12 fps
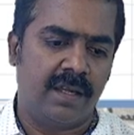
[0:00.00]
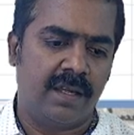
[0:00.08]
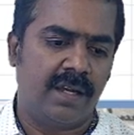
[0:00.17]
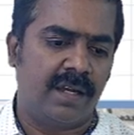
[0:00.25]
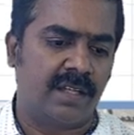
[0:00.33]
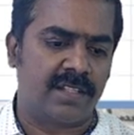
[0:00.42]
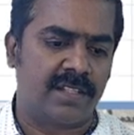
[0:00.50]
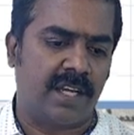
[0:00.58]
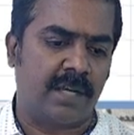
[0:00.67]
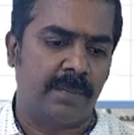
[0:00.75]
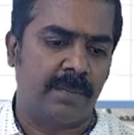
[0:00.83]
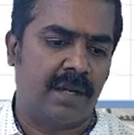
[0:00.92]
a
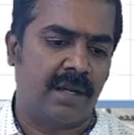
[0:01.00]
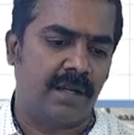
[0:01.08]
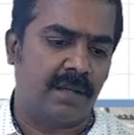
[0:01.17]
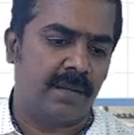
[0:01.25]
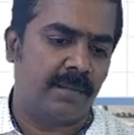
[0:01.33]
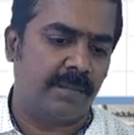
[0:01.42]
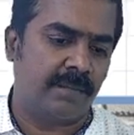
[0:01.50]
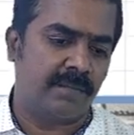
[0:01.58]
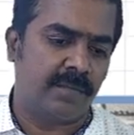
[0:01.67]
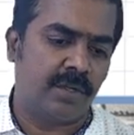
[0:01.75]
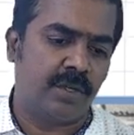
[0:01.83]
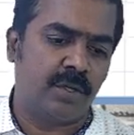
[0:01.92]
statement
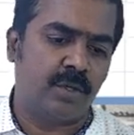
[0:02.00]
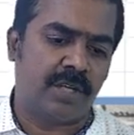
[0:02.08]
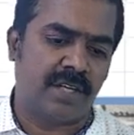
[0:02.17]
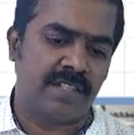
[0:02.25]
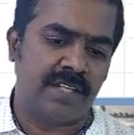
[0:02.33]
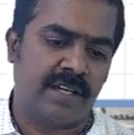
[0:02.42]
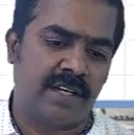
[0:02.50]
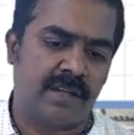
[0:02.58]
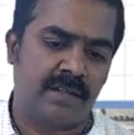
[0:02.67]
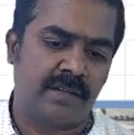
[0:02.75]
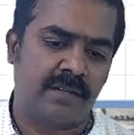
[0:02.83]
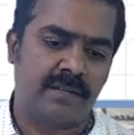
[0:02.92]
to consignor.
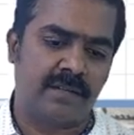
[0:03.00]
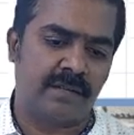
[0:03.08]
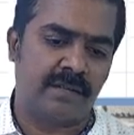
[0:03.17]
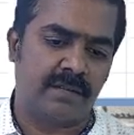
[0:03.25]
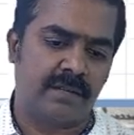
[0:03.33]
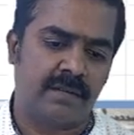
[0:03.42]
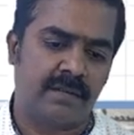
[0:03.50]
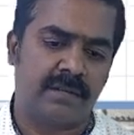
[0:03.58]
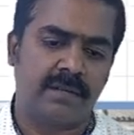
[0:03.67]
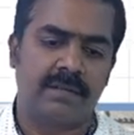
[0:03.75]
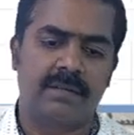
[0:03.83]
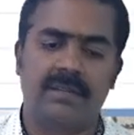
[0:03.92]

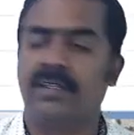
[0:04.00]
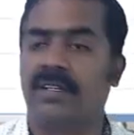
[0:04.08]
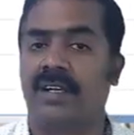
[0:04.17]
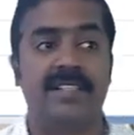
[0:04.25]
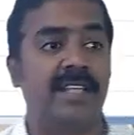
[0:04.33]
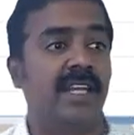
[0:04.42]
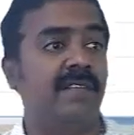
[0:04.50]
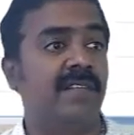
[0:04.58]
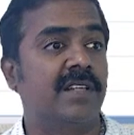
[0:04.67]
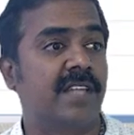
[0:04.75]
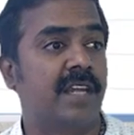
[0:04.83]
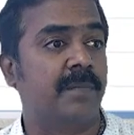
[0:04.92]
Consignee
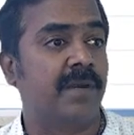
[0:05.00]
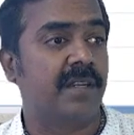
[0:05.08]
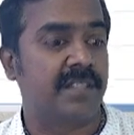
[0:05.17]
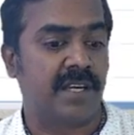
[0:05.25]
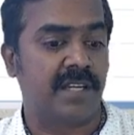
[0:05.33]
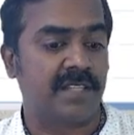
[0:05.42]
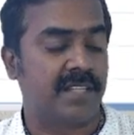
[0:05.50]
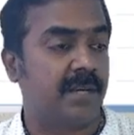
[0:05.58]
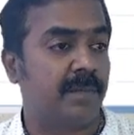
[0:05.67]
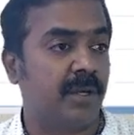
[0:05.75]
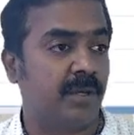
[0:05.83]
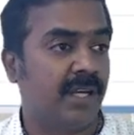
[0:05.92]
will send a
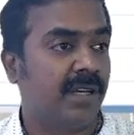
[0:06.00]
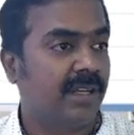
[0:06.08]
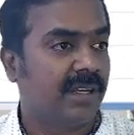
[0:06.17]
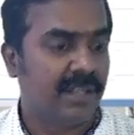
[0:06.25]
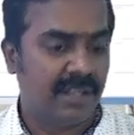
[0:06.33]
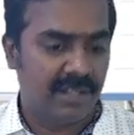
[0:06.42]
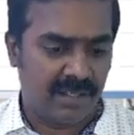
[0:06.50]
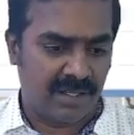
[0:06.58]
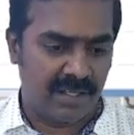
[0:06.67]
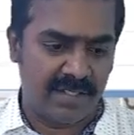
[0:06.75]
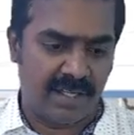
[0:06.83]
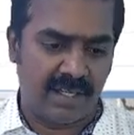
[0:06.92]
statement to the
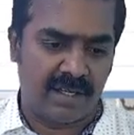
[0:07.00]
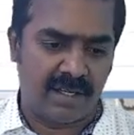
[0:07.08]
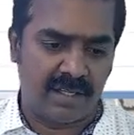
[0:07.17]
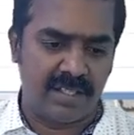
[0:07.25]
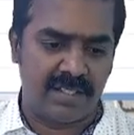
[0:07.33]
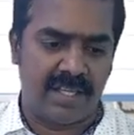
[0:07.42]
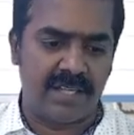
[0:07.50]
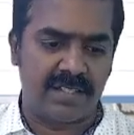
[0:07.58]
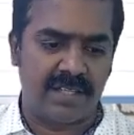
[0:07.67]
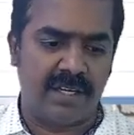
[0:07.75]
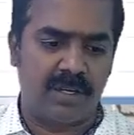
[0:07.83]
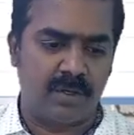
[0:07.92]
consignor. And the sales,
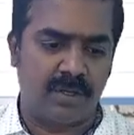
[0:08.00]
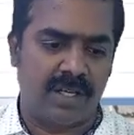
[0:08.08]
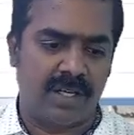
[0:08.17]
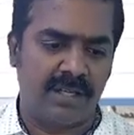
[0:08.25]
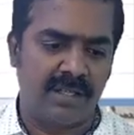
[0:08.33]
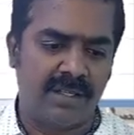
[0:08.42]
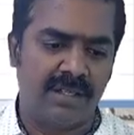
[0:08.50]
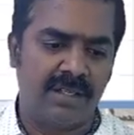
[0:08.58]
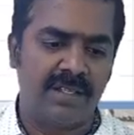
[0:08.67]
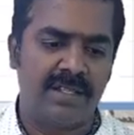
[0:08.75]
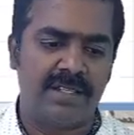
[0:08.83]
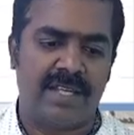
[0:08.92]

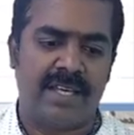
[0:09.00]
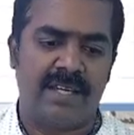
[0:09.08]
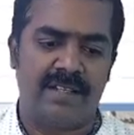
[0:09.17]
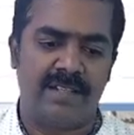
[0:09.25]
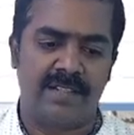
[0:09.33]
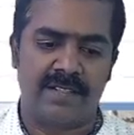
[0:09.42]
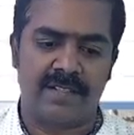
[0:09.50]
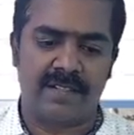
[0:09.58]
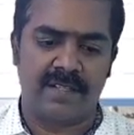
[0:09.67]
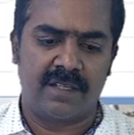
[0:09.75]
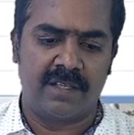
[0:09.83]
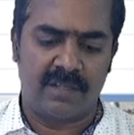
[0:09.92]
sales.
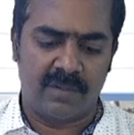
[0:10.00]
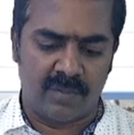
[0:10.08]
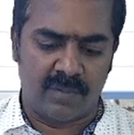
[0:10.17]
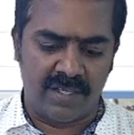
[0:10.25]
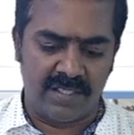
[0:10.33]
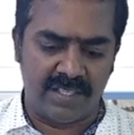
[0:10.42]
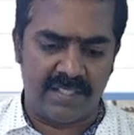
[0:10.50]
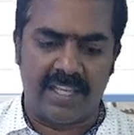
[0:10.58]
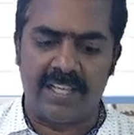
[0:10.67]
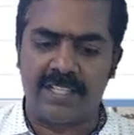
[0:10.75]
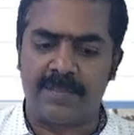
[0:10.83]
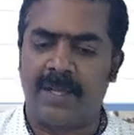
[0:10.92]
What is the
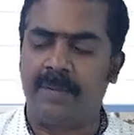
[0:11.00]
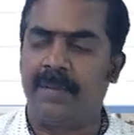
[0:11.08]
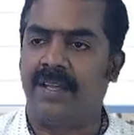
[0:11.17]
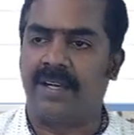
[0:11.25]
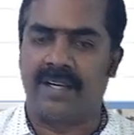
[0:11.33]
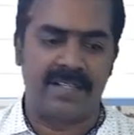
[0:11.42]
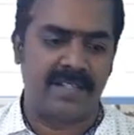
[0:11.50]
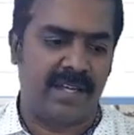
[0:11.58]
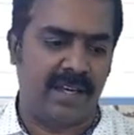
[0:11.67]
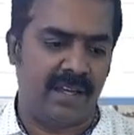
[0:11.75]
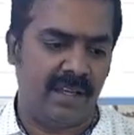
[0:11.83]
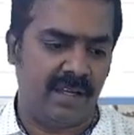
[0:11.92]
sales made by the
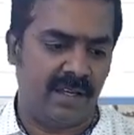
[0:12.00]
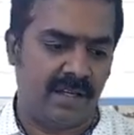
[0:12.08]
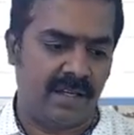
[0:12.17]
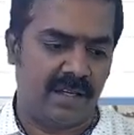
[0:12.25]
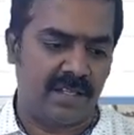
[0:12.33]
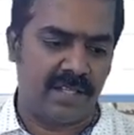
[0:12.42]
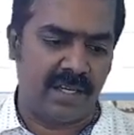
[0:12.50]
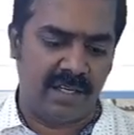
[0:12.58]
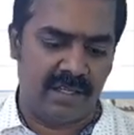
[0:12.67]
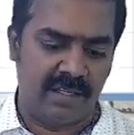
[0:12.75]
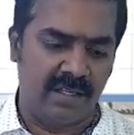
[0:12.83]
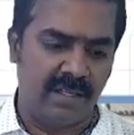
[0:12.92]

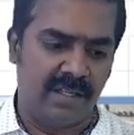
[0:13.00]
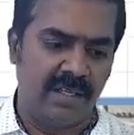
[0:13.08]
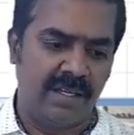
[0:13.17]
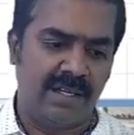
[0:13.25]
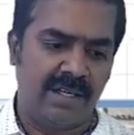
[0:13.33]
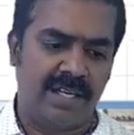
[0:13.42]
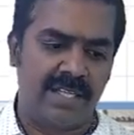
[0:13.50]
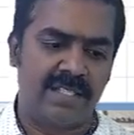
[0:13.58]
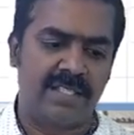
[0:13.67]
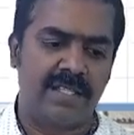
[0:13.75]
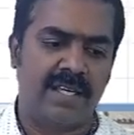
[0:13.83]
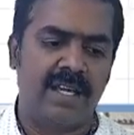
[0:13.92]
consignee?
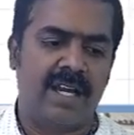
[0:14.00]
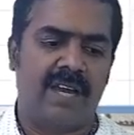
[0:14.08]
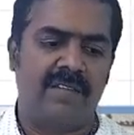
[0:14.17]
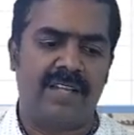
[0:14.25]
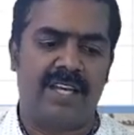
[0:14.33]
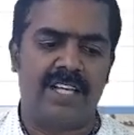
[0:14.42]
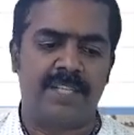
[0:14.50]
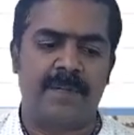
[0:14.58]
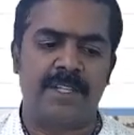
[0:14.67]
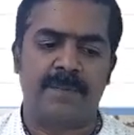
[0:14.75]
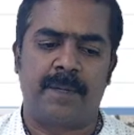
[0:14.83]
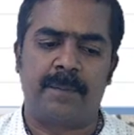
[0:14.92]
Less. How the
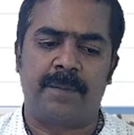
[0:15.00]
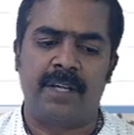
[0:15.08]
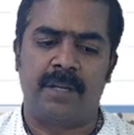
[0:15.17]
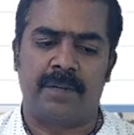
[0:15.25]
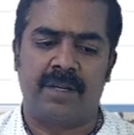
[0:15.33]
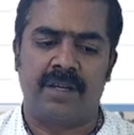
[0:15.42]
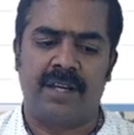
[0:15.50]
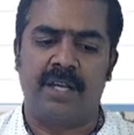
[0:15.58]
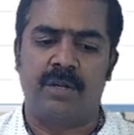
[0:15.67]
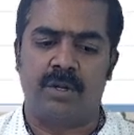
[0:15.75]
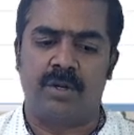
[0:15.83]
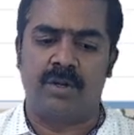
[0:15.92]
expense pay pannirpa, like
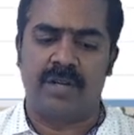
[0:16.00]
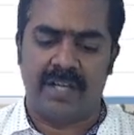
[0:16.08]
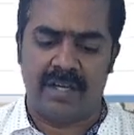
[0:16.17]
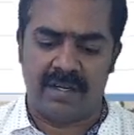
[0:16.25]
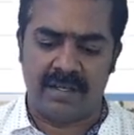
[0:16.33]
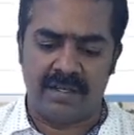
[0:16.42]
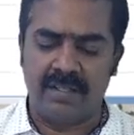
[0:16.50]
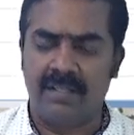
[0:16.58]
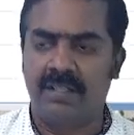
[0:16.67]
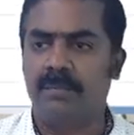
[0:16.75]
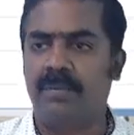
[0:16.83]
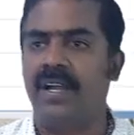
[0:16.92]
go down rent,
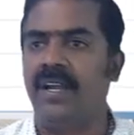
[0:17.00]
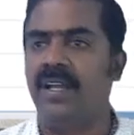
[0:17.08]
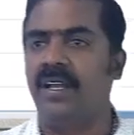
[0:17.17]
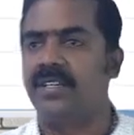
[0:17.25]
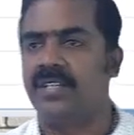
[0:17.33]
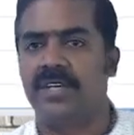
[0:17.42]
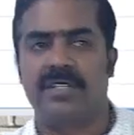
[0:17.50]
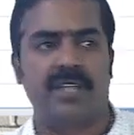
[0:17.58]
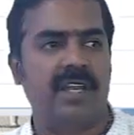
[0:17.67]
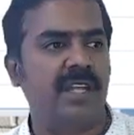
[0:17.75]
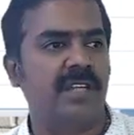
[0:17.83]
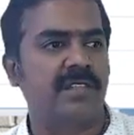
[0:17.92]
printing and
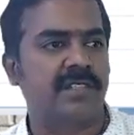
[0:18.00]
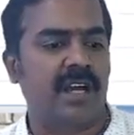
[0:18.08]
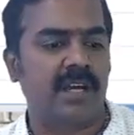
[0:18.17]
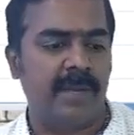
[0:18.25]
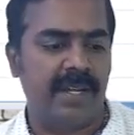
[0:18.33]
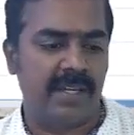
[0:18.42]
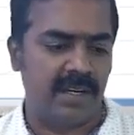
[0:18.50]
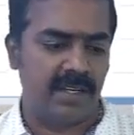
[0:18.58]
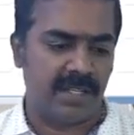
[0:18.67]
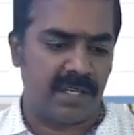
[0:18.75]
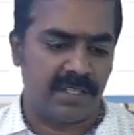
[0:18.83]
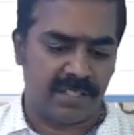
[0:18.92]
stationery, stock maintenance
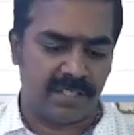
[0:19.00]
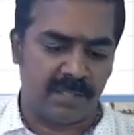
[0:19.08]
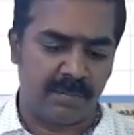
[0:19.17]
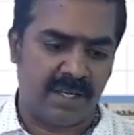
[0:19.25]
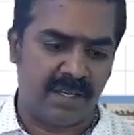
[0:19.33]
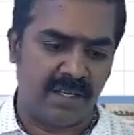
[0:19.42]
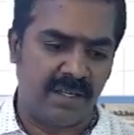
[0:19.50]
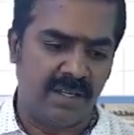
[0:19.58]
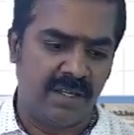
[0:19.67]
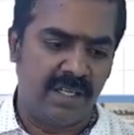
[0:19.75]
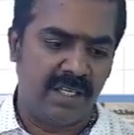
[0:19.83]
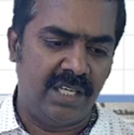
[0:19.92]
charges, namari.
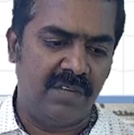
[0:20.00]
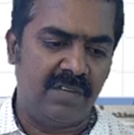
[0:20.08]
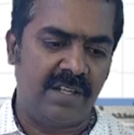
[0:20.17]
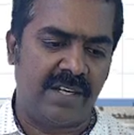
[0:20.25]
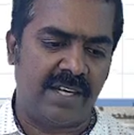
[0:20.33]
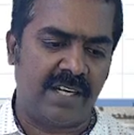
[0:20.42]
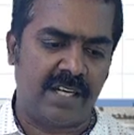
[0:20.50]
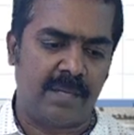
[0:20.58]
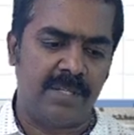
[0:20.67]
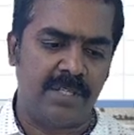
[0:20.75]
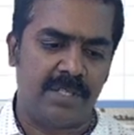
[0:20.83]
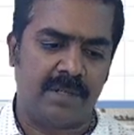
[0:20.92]
He will direct
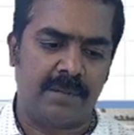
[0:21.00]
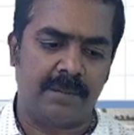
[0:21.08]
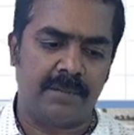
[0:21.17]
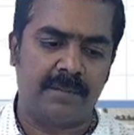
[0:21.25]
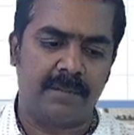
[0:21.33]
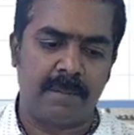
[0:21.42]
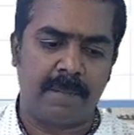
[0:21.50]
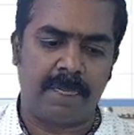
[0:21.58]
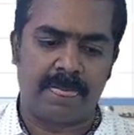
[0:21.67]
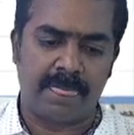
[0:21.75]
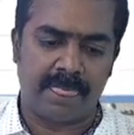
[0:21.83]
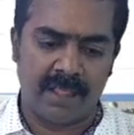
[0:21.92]
commission.
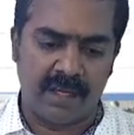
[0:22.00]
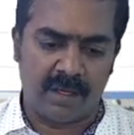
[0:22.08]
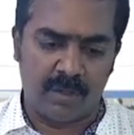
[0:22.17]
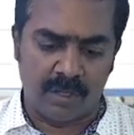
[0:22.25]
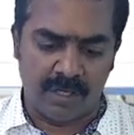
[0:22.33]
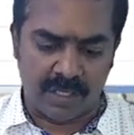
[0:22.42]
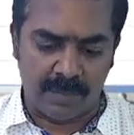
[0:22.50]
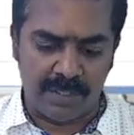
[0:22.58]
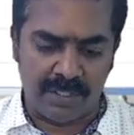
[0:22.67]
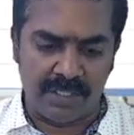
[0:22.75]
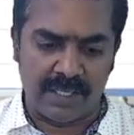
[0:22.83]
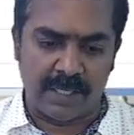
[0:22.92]
Or a
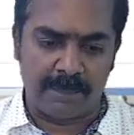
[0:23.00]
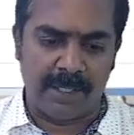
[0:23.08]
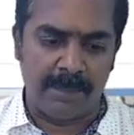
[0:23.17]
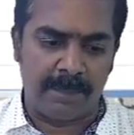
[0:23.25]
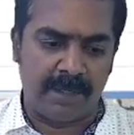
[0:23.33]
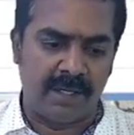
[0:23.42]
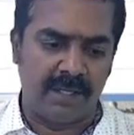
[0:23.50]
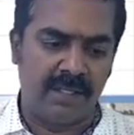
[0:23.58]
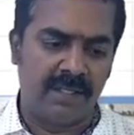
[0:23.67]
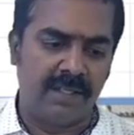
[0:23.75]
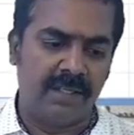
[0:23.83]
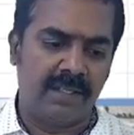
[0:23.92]
commission direct pannipanga.
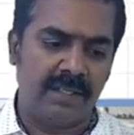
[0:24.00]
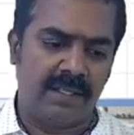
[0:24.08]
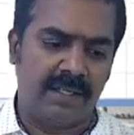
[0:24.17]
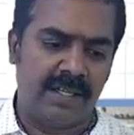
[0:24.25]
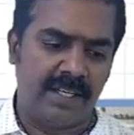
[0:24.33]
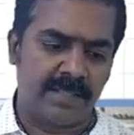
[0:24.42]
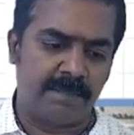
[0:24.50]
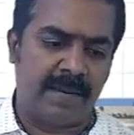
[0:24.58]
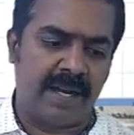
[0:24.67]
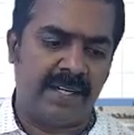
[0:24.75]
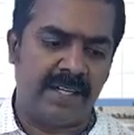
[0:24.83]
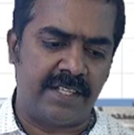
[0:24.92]
Less
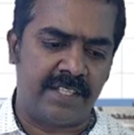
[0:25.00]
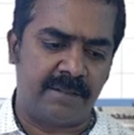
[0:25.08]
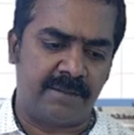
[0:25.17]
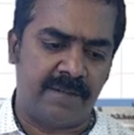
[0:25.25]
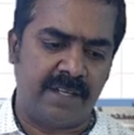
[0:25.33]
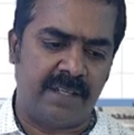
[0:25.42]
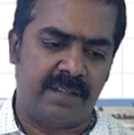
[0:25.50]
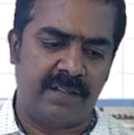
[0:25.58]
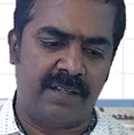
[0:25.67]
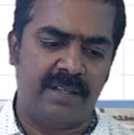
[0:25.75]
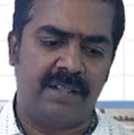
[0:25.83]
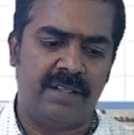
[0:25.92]
bad debts if any.
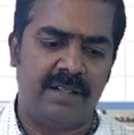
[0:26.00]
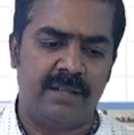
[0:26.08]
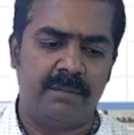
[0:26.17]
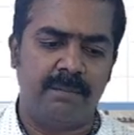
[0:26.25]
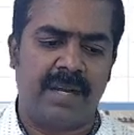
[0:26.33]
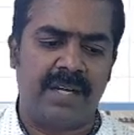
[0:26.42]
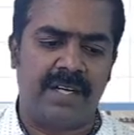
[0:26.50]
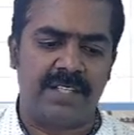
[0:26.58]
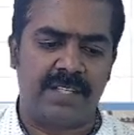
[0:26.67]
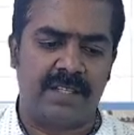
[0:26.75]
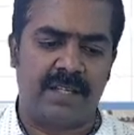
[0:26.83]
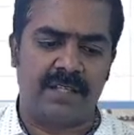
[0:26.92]
Bad debts
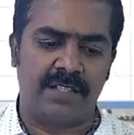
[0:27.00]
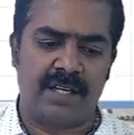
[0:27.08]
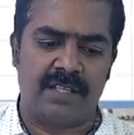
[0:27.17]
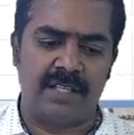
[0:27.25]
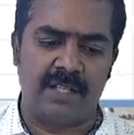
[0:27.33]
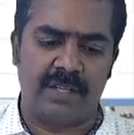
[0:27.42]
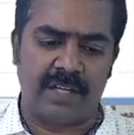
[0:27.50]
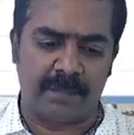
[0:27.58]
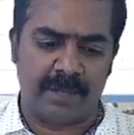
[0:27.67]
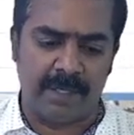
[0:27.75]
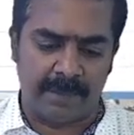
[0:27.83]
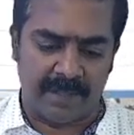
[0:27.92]
are direct
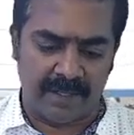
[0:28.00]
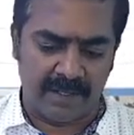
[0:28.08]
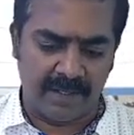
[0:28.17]
pannipanga.